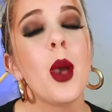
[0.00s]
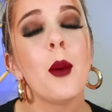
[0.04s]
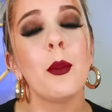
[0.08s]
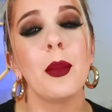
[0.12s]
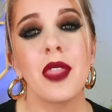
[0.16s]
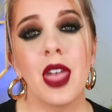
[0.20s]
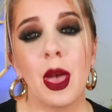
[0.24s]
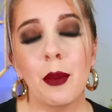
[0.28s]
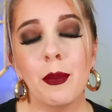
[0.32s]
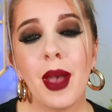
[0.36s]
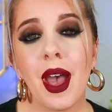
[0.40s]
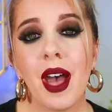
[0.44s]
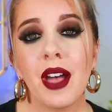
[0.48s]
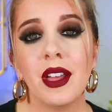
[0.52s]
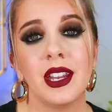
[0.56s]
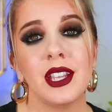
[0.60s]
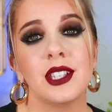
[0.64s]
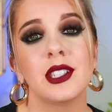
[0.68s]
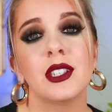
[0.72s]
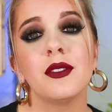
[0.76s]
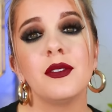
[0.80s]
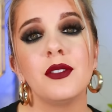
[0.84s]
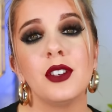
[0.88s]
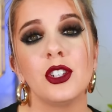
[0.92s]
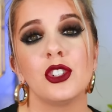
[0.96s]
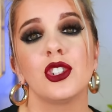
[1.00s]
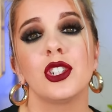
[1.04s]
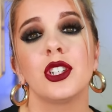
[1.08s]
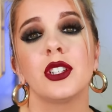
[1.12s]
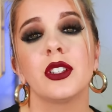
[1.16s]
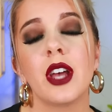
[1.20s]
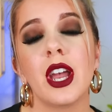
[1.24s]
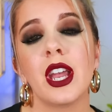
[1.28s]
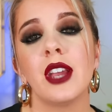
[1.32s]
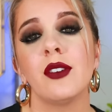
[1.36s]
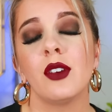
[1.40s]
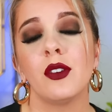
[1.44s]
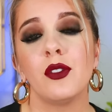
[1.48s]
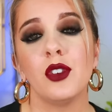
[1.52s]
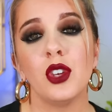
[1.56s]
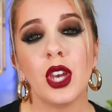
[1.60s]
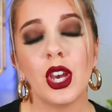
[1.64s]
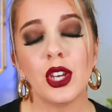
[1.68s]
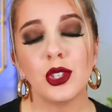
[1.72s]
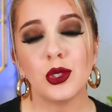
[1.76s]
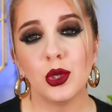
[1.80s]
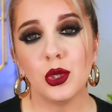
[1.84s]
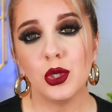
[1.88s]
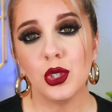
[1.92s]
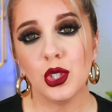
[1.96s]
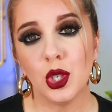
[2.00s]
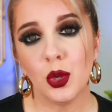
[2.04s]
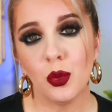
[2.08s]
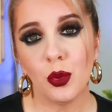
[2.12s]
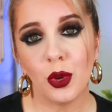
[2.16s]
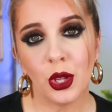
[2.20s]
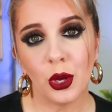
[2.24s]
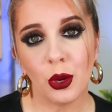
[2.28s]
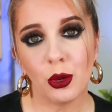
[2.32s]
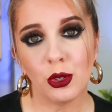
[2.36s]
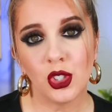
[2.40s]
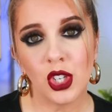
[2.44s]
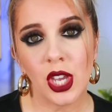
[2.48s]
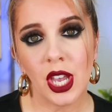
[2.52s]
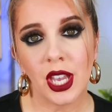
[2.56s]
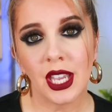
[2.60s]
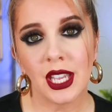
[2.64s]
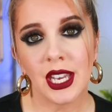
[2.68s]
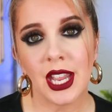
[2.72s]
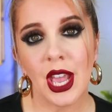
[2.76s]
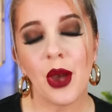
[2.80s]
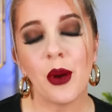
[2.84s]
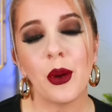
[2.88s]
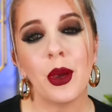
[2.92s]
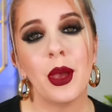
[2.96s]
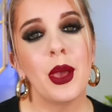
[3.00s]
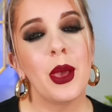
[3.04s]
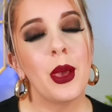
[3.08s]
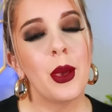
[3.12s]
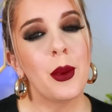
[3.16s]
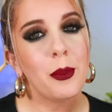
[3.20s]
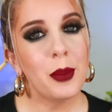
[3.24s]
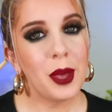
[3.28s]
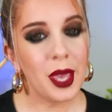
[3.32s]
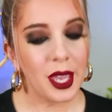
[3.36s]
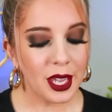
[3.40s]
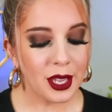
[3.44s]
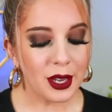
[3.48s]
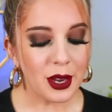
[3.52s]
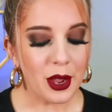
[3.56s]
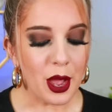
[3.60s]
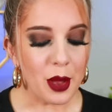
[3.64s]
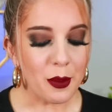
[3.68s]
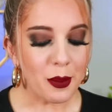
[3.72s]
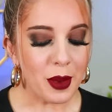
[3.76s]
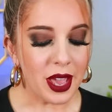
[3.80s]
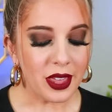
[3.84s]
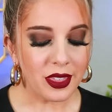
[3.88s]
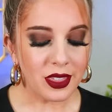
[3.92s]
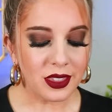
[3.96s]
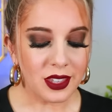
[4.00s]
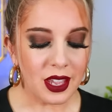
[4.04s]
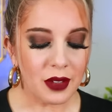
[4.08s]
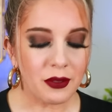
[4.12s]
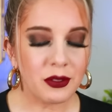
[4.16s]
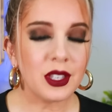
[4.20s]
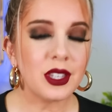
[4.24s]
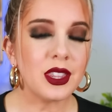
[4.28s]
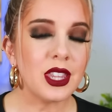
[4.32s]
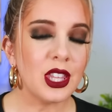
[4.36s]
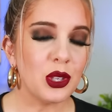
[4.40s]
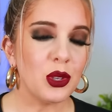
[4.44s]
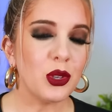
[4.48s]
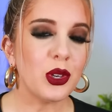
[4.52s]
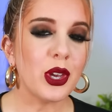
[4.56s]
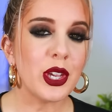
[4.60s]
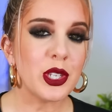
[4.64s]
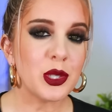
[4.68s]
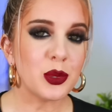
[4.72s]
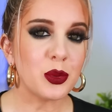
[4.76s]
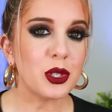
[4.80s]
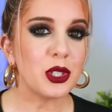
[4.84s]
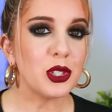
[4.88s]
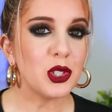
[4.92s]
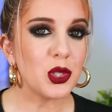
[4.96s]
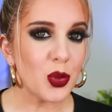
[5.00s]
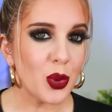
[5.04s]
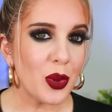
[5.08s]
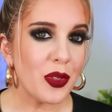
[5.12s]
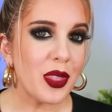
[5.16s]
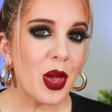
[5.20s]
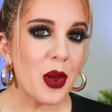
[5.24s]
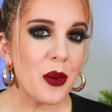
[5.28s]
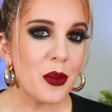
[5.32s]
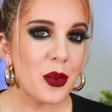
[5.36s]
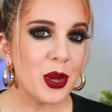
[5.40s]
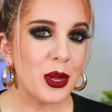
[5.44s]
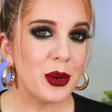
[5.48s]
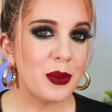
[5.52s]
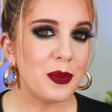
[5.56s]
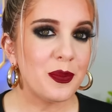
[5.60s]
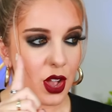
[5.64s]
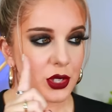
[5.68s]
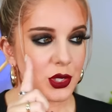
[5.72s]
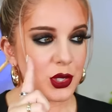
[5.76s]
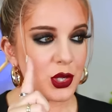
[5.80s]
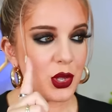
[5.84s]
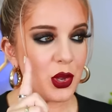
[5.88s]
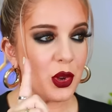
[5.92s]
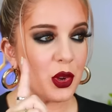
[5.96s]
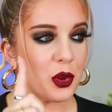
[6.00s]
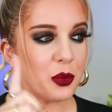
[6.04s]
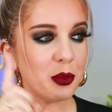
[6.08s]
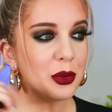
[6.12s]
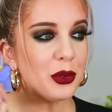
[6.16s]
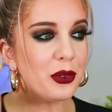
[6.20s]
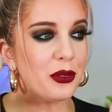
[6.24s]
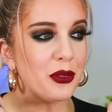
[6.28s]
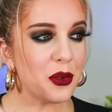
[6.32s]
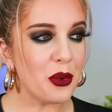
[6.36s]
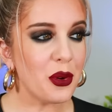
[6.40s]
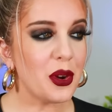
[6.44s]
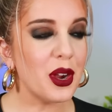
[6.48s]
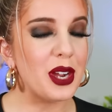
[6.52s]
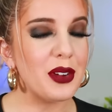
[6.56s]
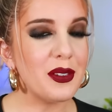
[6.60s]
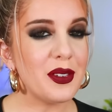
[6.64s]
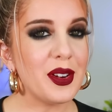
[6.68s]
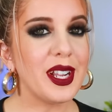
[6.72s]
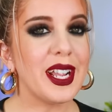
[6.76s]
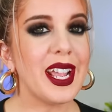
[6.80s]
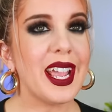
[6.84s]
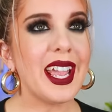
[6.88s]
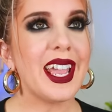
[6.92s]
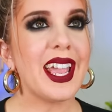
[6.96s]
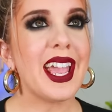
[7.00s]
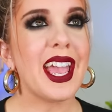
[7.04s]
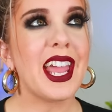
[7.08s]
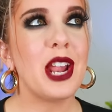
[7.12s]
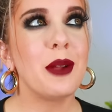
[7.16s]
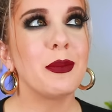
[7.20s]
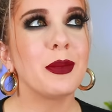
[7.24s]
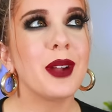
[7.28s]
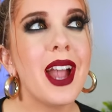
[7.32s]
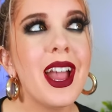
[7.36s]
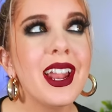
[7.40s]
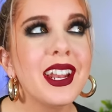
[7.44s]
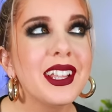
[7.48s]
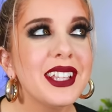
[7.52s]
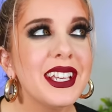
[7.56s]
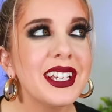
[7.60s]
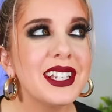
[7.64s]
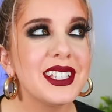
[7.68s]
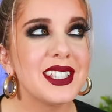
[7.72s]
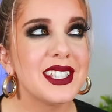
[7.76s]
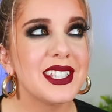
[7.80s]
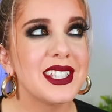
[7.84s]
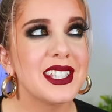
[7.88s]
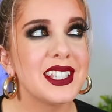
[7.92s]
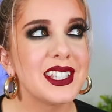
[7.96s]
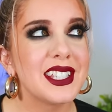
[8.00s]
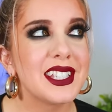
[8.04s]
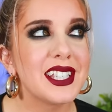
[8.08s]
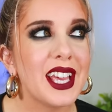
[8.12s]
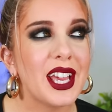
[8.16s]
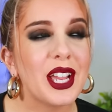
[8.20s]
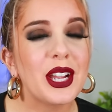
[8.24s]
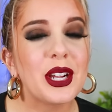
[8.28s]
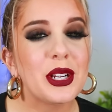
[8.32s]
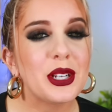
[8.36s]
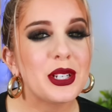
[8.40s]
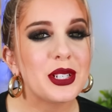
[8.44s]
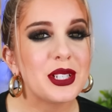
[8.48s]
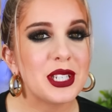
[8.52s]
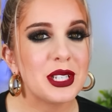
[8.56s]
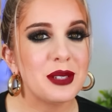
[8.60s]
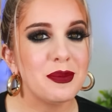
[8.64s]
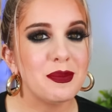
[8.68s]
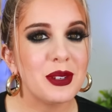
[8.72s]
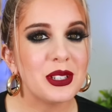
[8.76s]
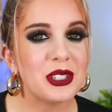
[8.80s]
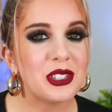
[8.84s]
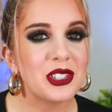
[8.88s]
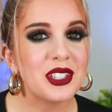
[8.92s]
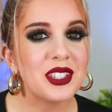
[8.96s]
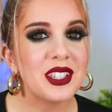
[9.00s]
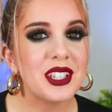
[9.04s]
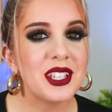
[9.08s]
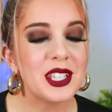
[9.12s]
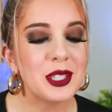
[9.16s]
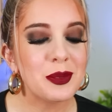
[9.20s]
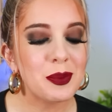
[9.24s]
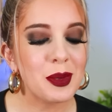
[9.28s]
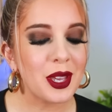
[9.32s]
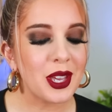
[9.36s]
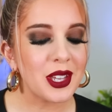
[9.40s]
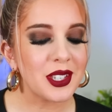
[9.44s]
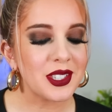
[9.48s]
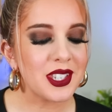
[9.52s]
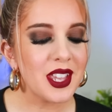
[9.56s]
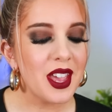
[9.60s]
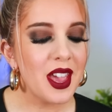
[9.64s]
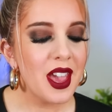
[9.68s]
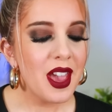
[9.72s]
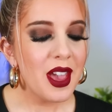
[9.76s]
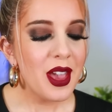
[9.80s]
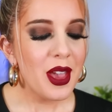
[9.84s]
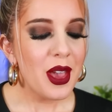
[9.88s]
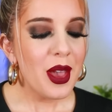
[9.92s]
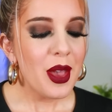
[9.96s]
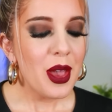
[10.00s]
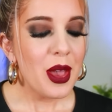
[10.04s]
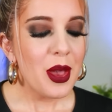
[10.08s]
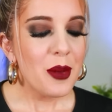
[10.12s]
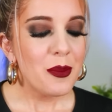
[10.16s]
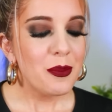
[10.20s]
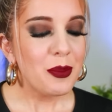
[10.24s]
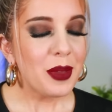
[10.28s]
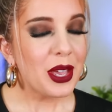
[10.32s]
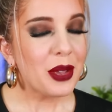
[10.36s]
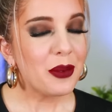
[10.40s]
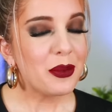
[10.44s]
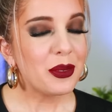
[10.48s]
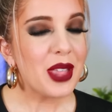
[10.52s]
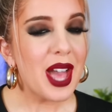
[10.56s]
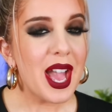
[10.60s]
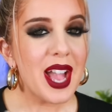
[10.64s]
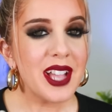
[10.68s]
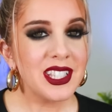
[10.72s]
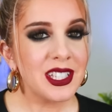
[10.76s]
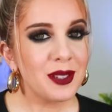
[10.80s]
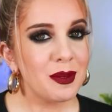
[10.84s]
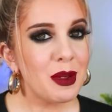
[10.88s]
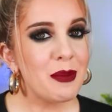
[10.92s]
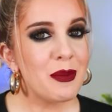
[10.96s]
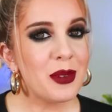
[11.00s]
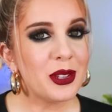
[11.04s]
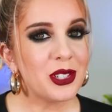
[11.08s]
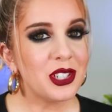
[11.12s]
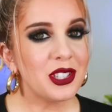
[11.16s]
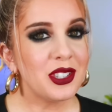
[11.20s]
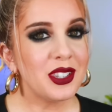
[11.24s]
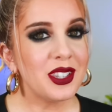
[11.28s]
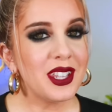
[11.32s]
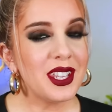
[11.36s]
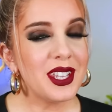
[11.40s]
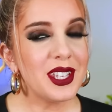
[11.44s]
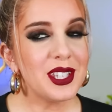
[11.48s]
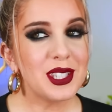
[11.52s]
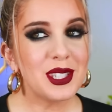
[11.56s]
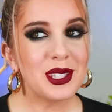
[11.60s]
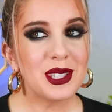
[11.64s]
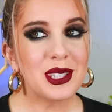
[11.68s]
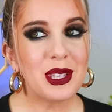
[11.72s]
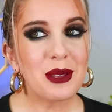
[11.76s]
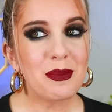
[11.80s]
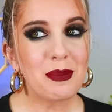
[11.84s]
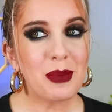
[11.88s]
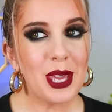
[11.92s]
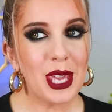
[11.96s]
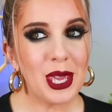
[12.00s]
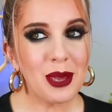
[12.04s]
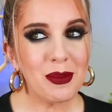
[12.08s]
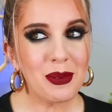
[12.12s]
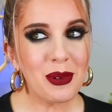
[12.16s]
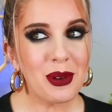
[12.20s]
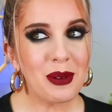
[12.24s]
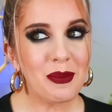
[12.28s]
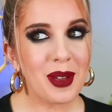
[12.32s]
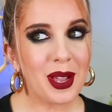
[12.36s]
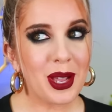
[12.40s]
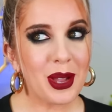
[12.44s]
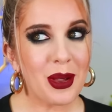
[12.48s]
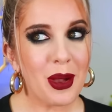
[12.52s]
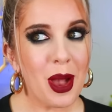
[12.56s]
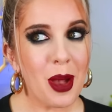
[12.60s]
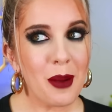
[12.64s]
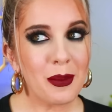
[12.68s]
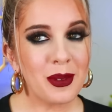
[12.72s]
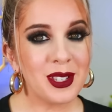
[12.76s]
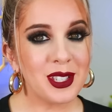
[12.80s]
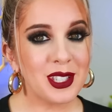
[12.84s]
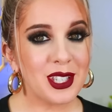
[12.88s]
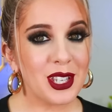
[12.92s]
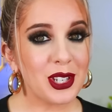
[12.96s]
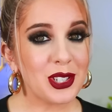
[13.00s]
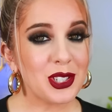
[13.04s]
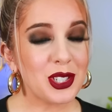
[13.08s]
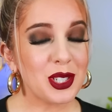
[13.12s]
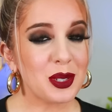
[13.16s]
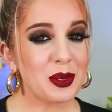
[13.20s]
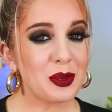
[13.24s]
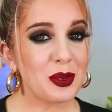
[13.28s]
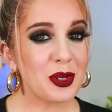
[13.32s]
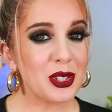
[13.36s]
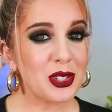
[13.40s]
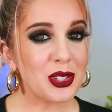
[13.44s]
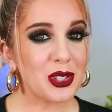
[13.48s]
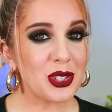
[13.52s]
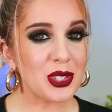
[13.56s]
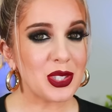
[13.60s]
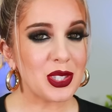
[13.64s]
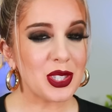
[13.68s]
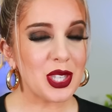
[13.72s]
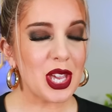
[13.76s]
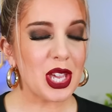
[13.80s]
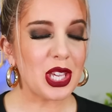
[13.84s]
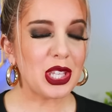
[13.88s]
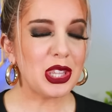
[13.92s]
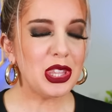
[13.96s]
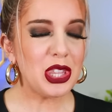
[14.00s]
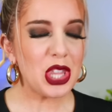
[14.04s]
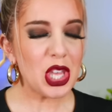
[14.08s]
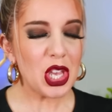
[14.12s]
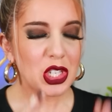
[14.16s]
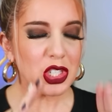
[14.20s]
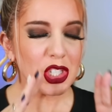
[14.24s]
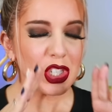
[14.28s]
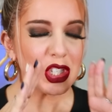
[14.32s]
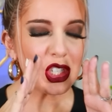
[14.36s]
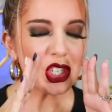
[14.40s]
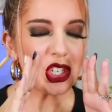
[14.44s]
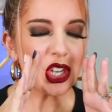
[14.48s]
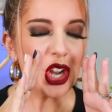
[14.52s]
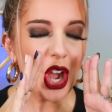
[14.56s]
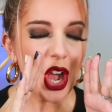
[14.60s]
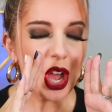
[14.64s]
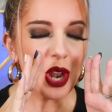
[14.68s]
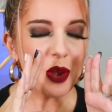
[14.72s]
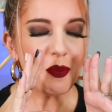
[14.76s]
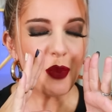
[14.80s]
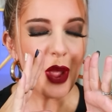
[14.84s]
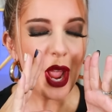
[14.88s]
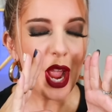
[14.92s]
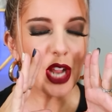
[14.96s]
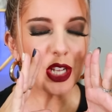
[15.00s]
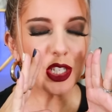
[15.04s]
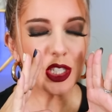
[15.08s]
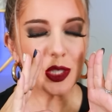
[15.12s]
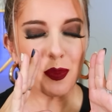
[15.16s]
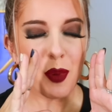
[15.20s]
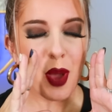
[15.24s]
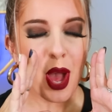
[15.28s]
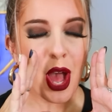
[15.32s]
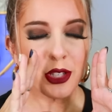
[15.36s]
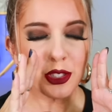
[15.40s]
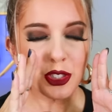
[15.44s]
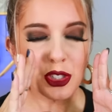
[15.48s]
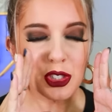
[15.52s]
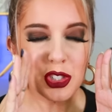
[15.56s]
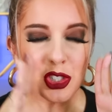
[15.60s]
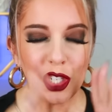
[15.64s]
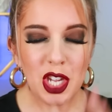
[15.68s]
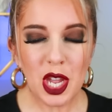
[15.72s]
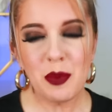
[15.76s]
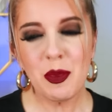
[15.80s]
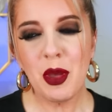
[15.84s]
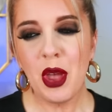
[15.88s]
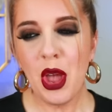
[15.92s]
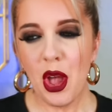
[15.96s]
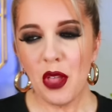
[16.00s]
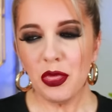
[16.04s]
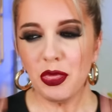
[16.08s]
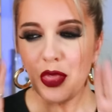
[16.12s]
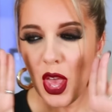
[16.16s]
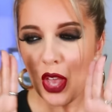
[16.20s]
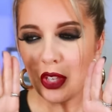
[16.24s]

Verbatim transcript: But that palette is officially live if you guys do want to go check it out pick it up. I definitely think you guys would enjoy that one. Also, before I forget, and I'm kind of like scared to mention this because man, last time I mentioned this, the people in my comment section were just like, this is an unpaid sponsorship.